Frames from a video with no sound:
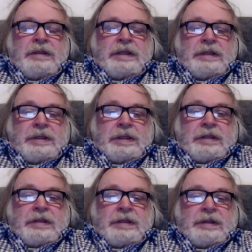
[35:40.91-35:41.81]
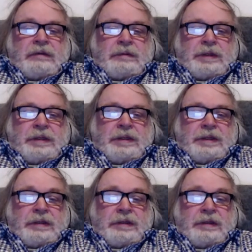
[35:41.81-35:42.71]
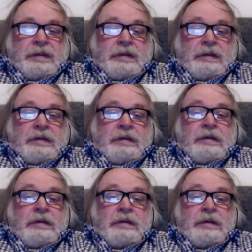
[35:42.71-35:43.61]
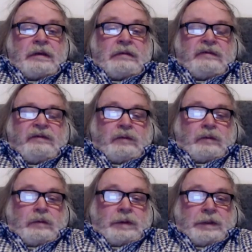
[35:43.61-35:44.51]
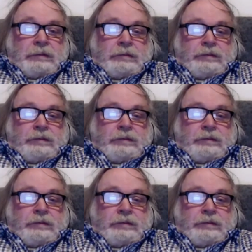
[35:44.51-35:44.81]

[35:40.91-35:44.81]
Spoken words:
teachings of Jesus to come forward.